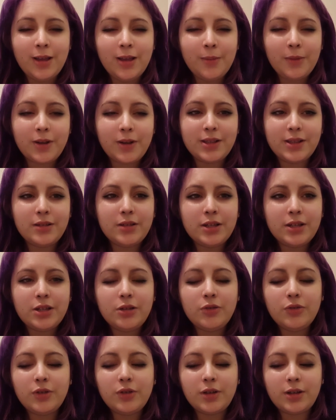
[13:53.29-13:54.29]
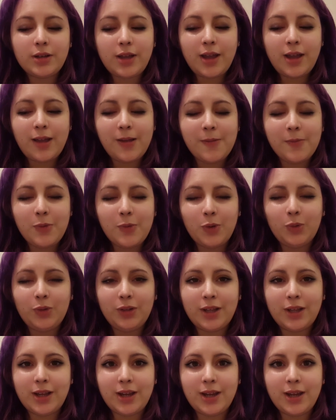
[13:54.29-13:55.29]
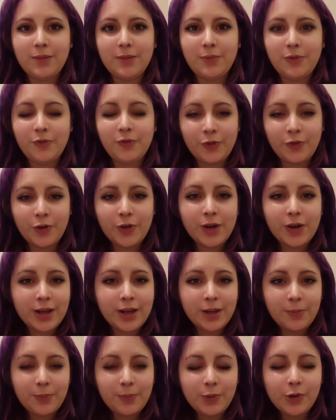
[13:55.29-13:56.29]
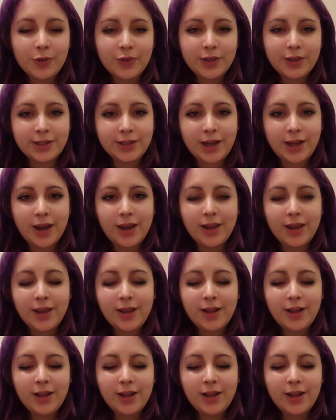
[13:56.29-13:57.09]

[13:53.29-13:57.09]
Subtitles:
because I did look online before I bought this dye